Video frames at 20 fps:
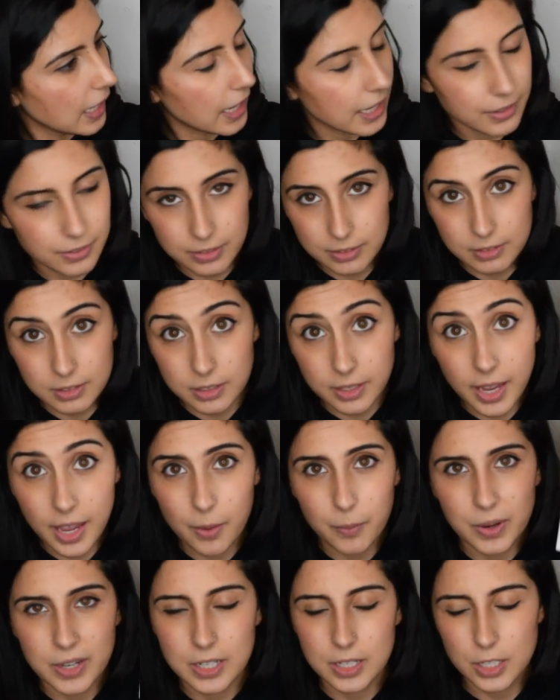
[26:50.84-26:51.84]
I
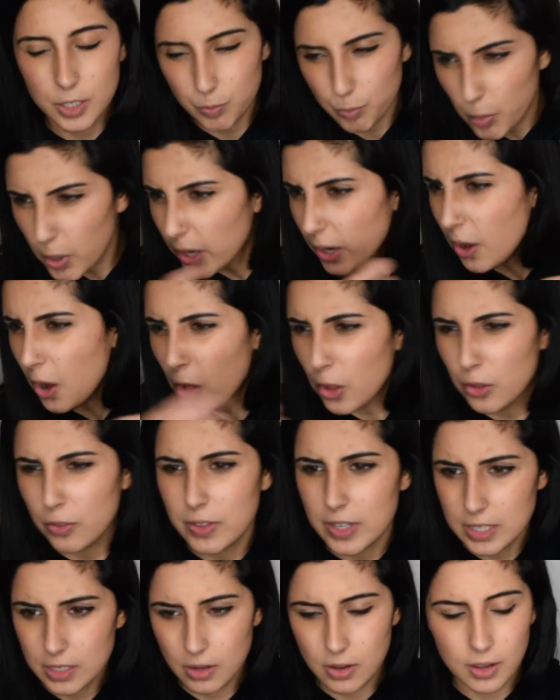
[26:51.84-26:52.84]
can't wait to just put all of
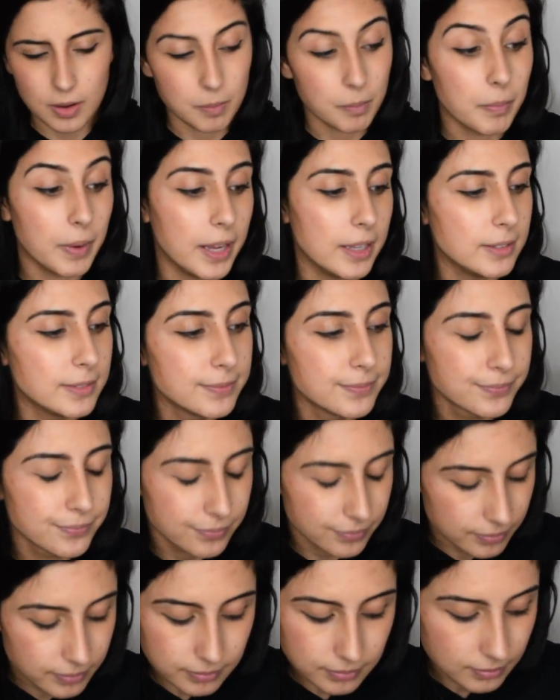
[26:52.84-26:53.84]
these on, but
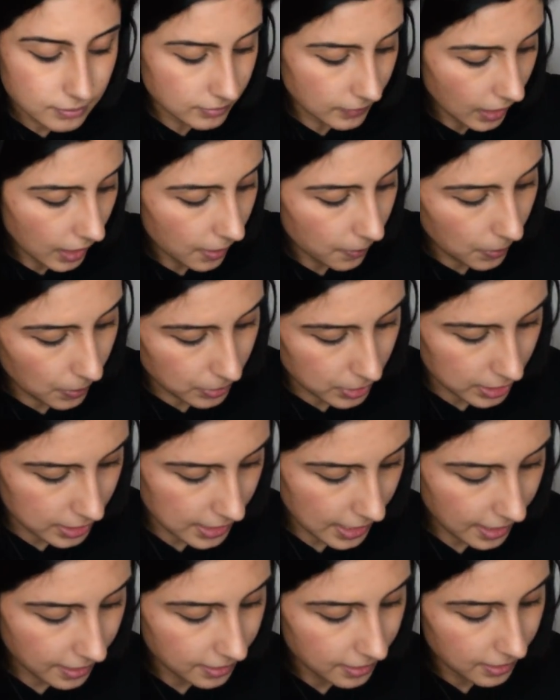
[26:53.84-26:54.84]
I won't just
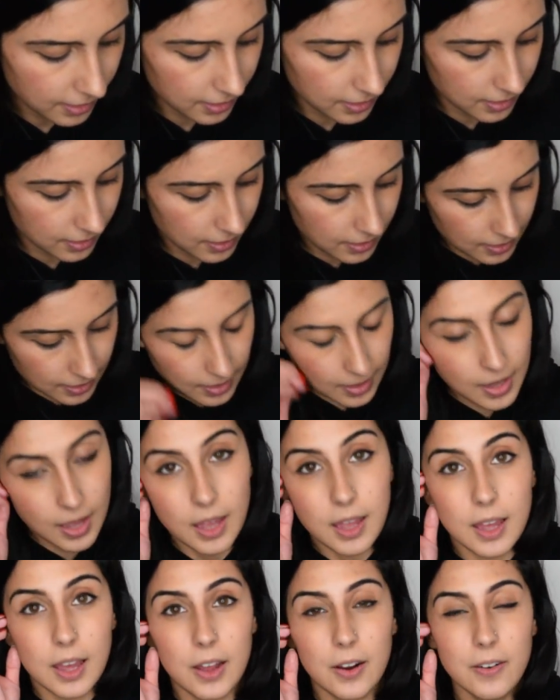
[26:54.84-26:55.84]
yet.
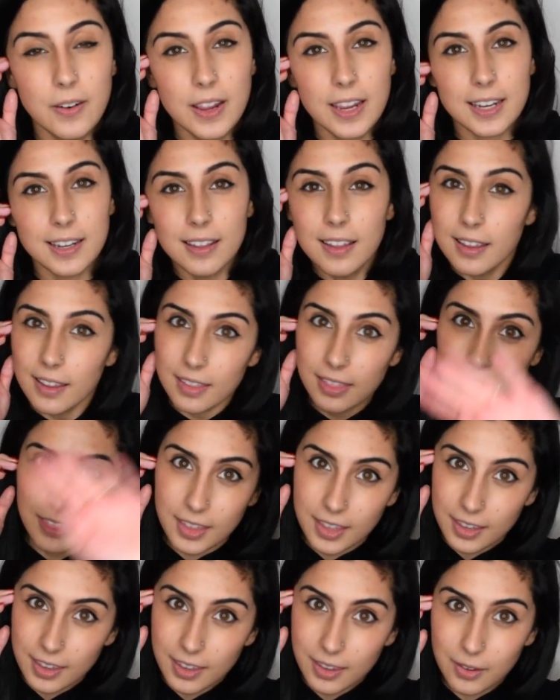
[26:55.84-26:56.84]
Alright,
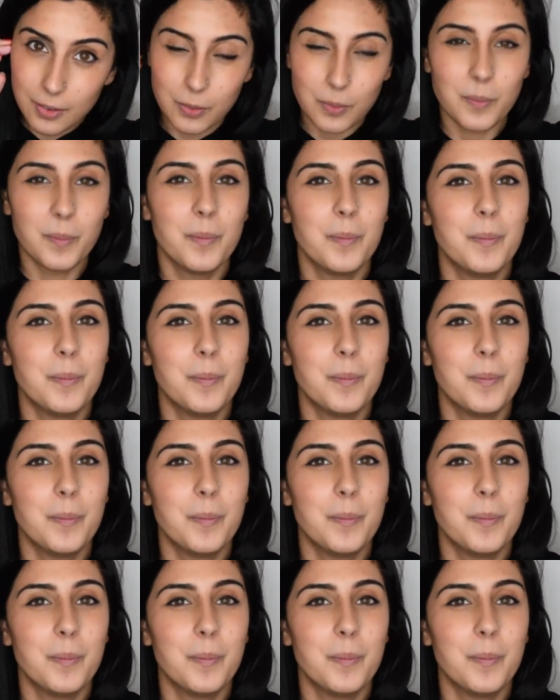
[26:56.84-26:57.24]
thank you.